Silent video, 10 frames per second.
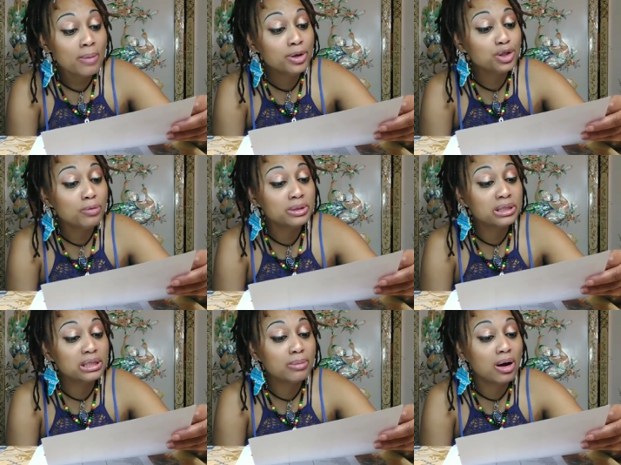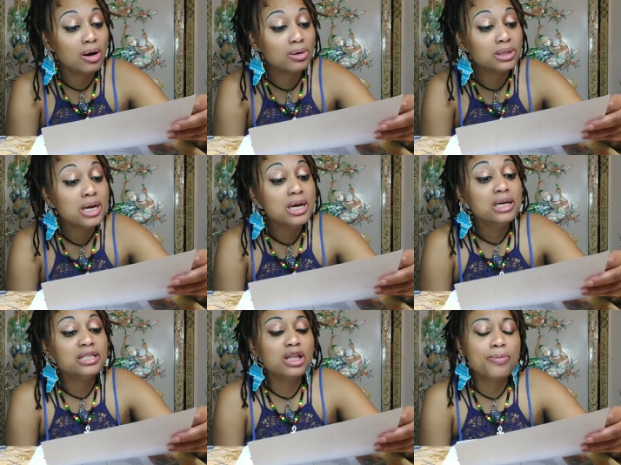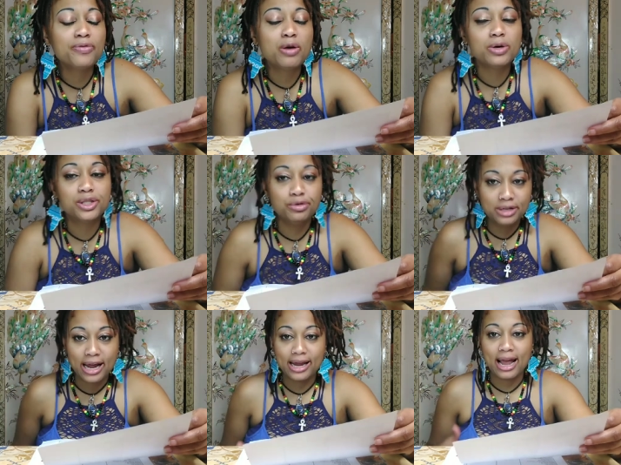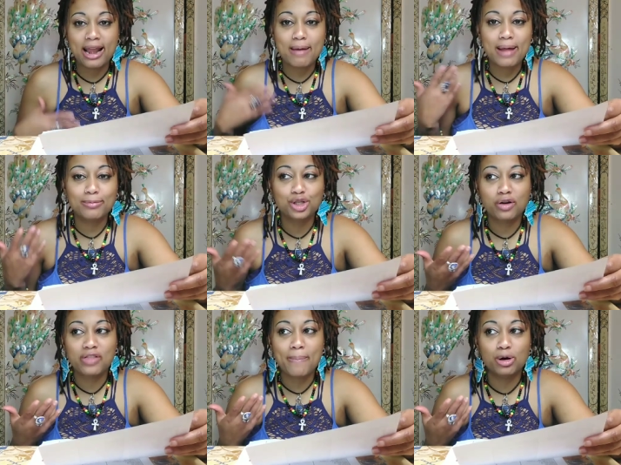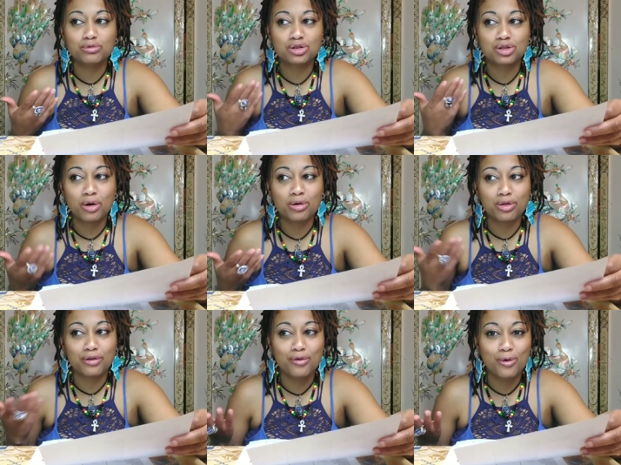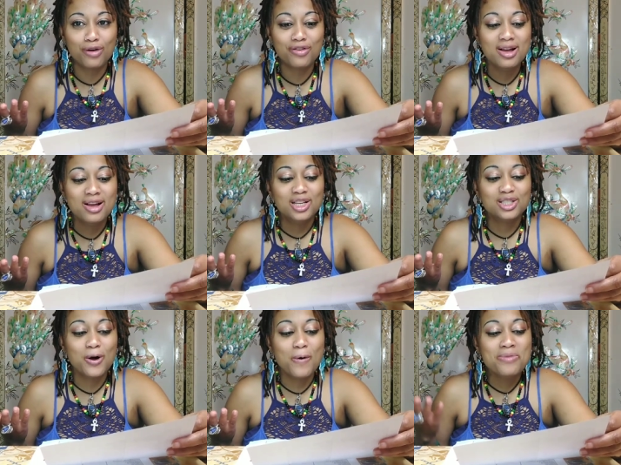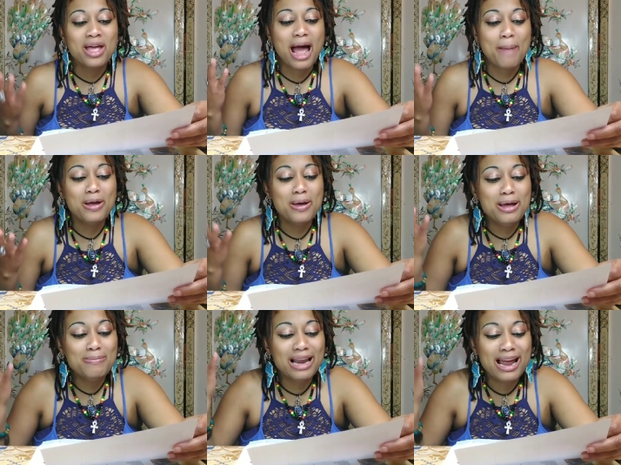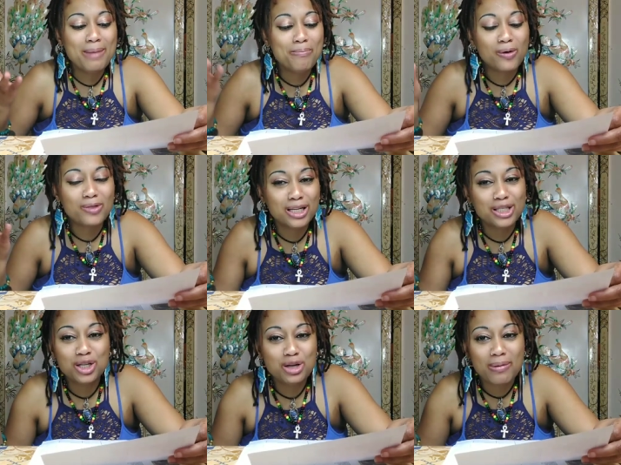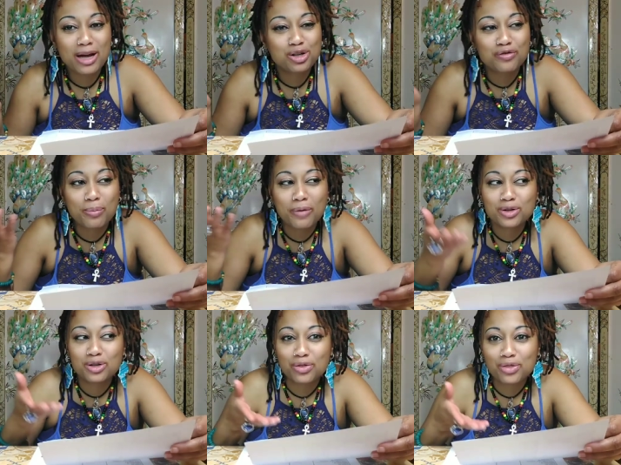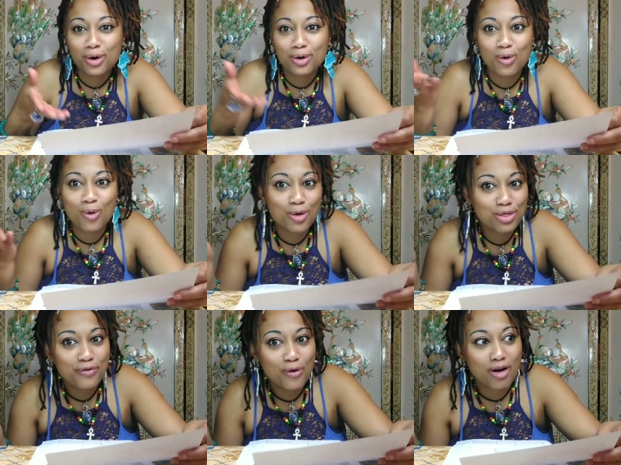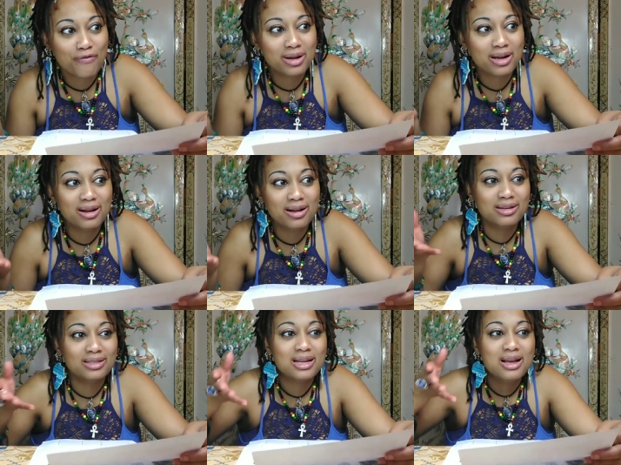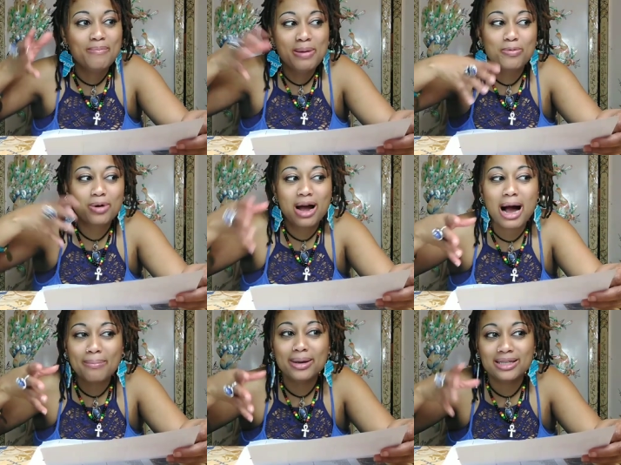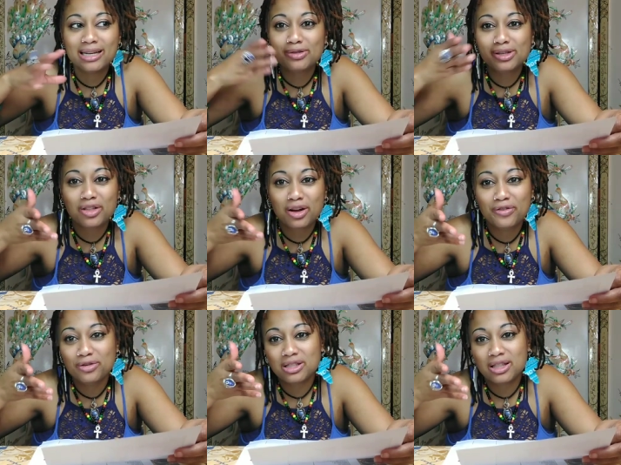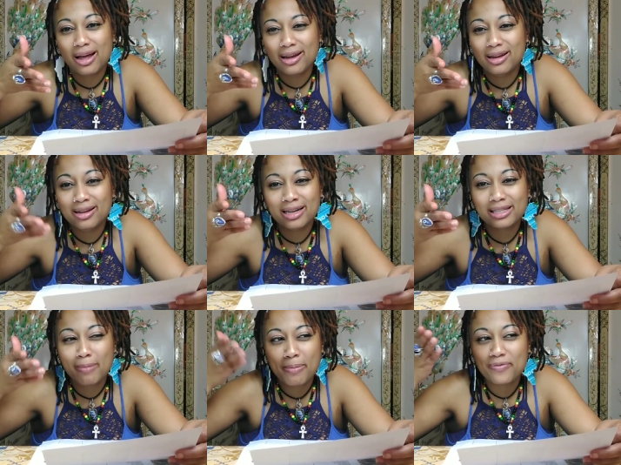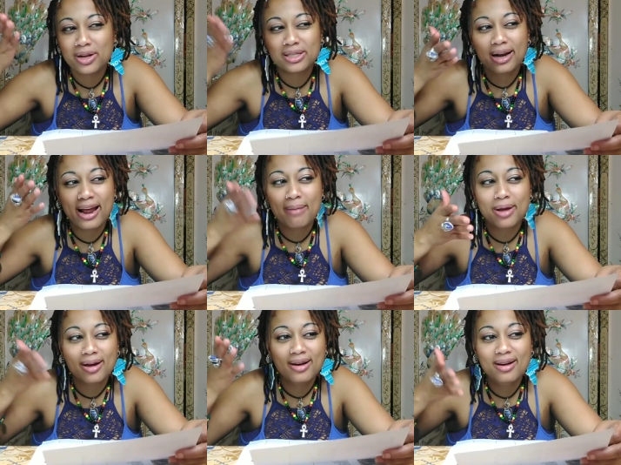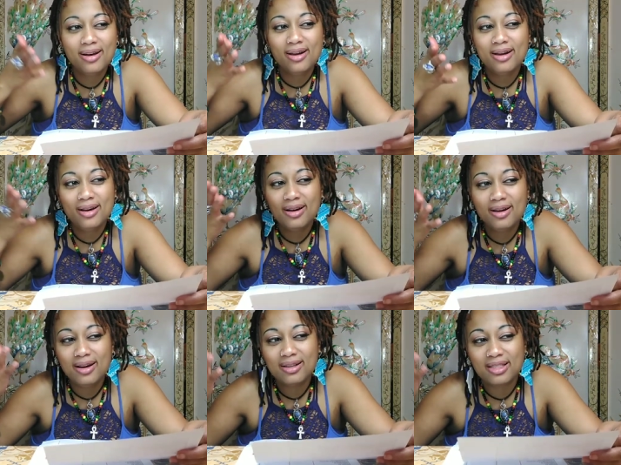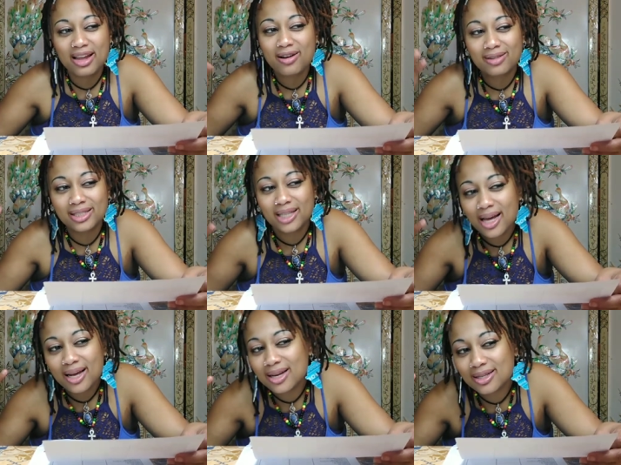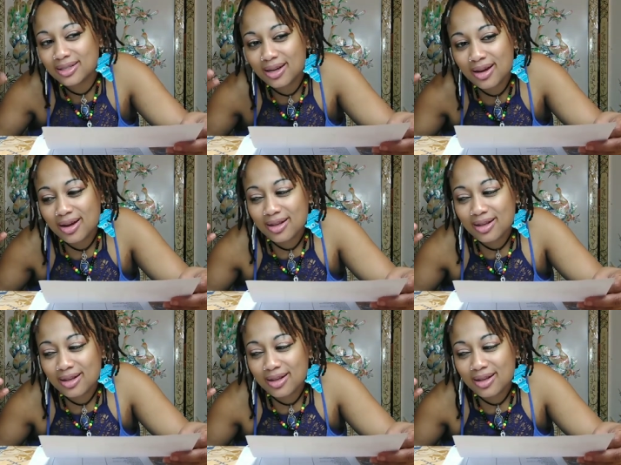Mr. and Mrs. Smalls. So their birthday was today. And I'm not sure if that post was 3rd or the 4th. So happy late birthday to you. I'm not sure if their birthday is on the 3rd or the 4th because people were commenting. That was another confusing thing. They said, my birthday's today. I'm like, uh, the thing only says.